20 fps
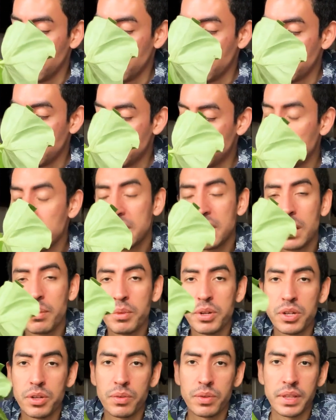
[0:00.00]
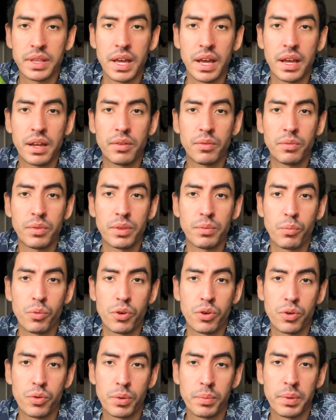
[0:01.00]
since I've been doing that with more
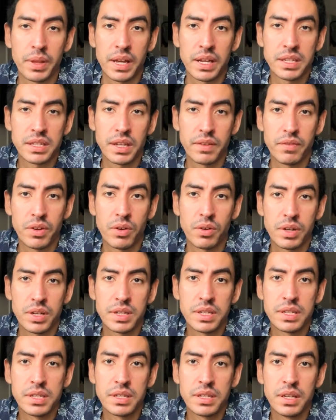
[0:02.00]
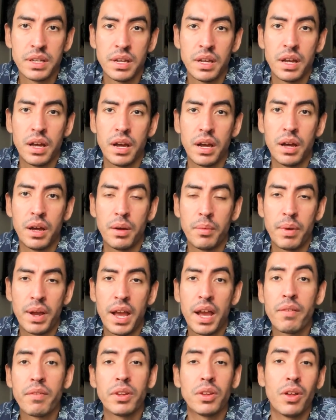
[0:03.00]
newer plants, I've noticed I
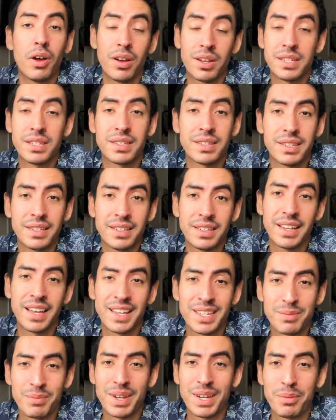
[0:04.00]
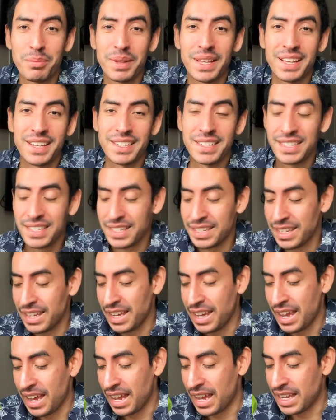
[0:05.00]
haven't lost as many plants
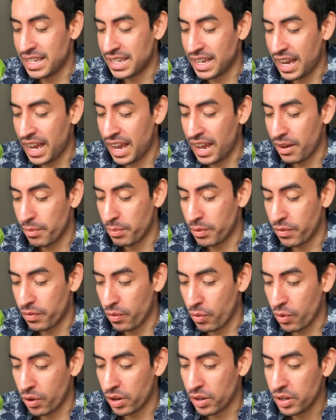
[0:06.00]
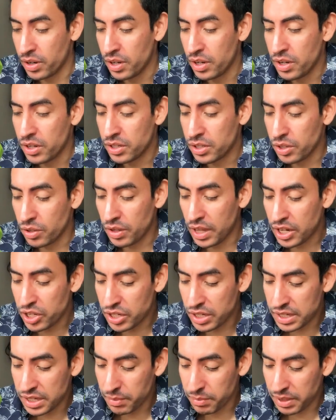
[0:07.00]
as I had before. So that's
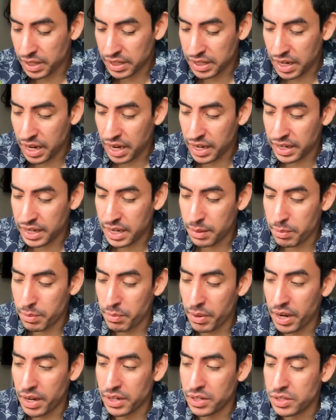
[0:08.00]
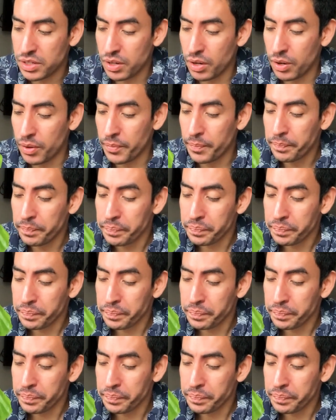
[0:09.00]
just something to kind of keep in mind. So